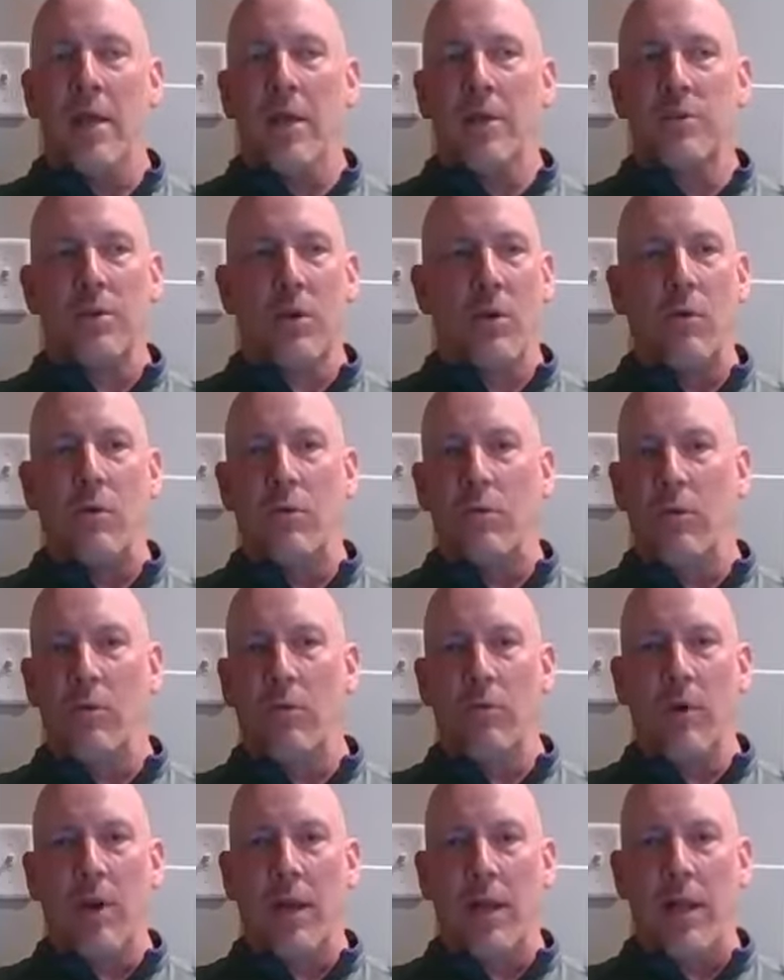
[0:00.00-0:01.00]
So,
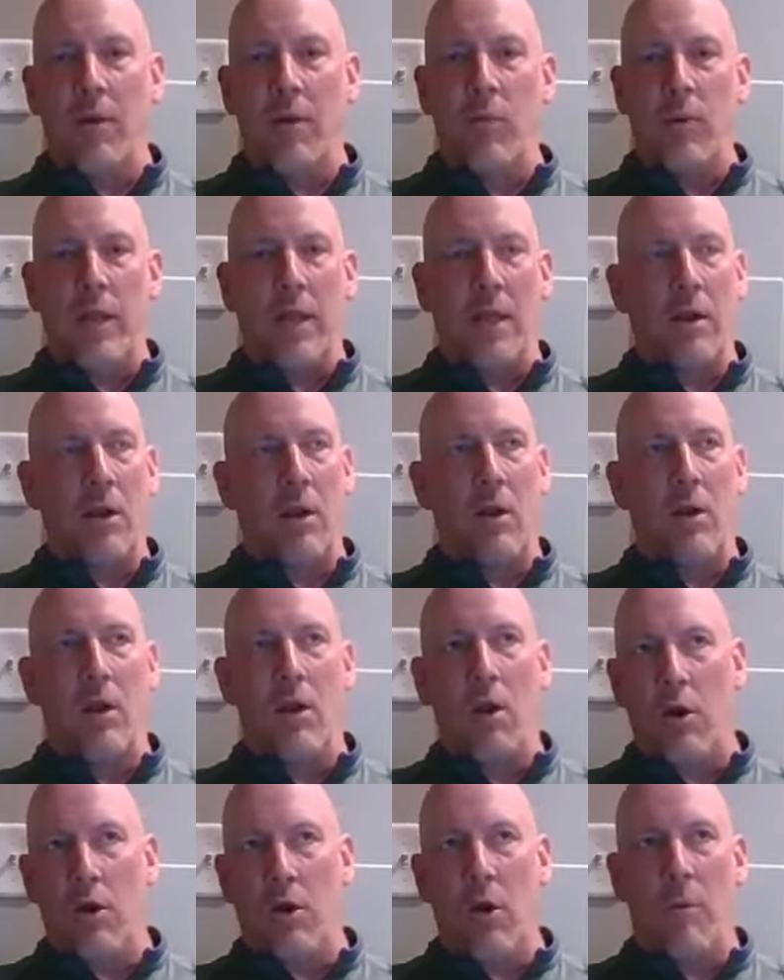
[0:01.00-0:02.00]
really, we can
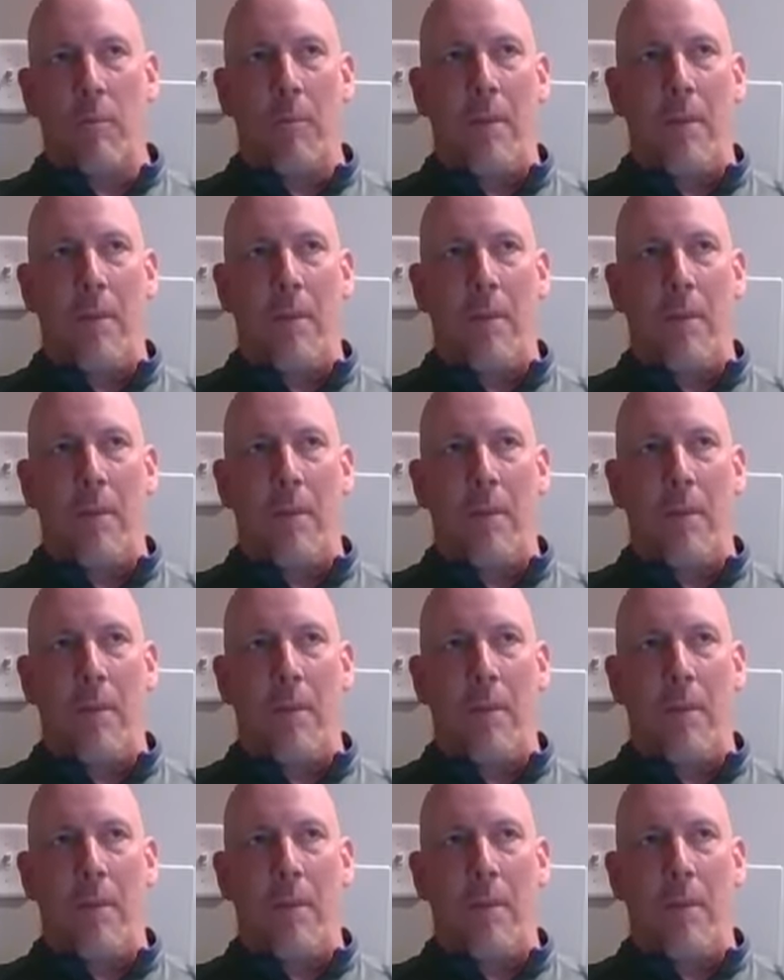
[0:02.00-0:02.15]
go